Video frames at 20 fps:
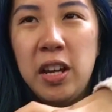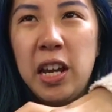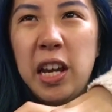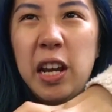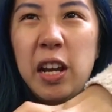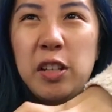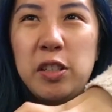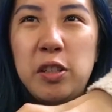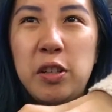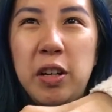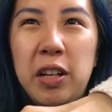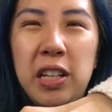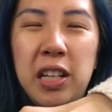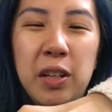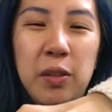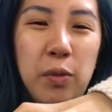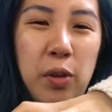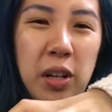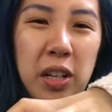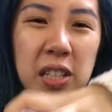And also I
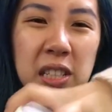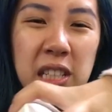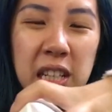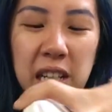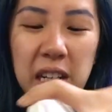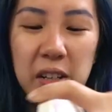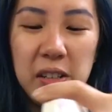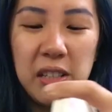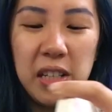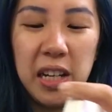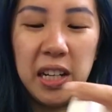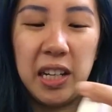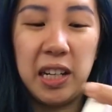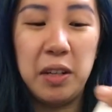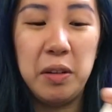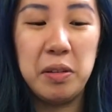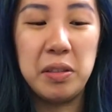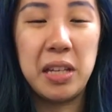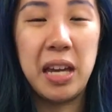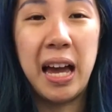didn't want to stand outside
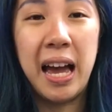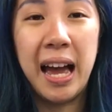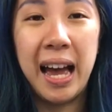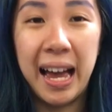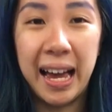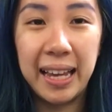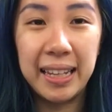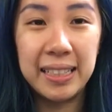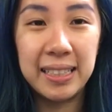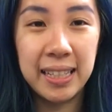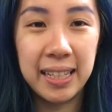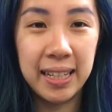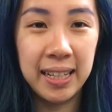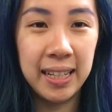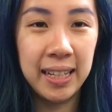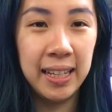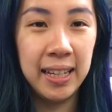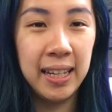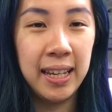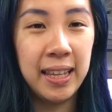because it was
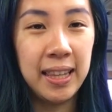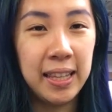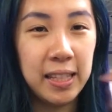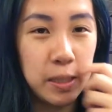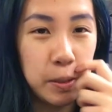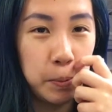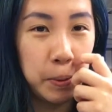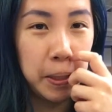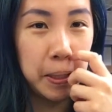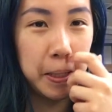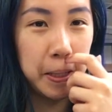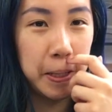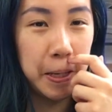hot this week.